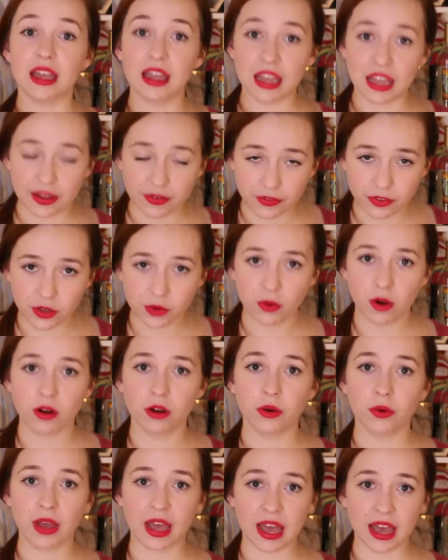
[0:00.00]
if you
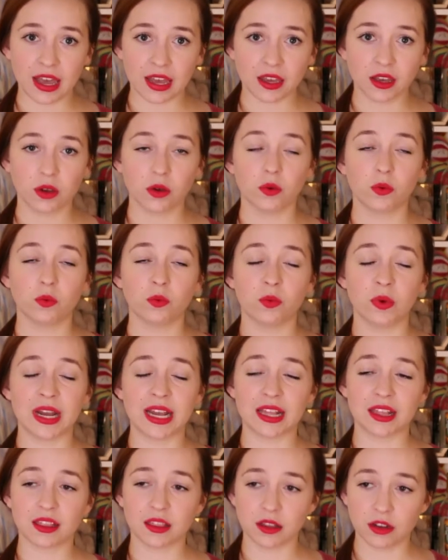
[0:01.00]
are okay
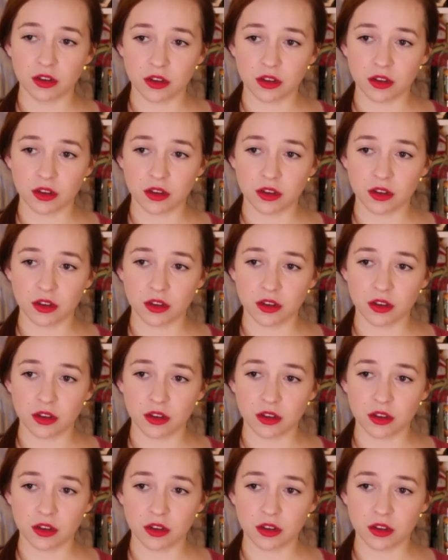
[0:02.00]
with